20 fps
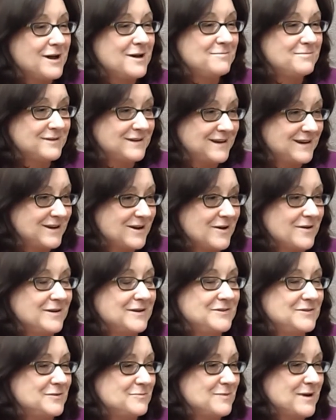Probably
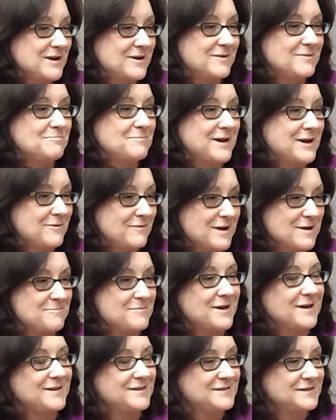going to my
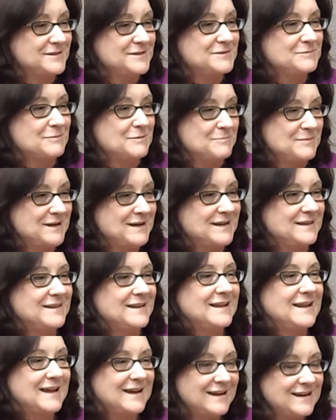grandpa's and swimming in
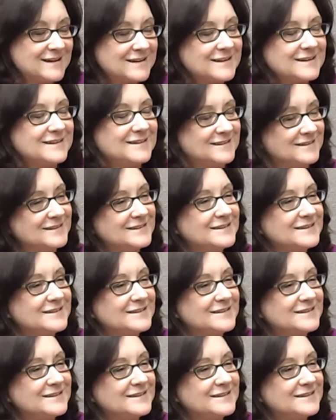the lake.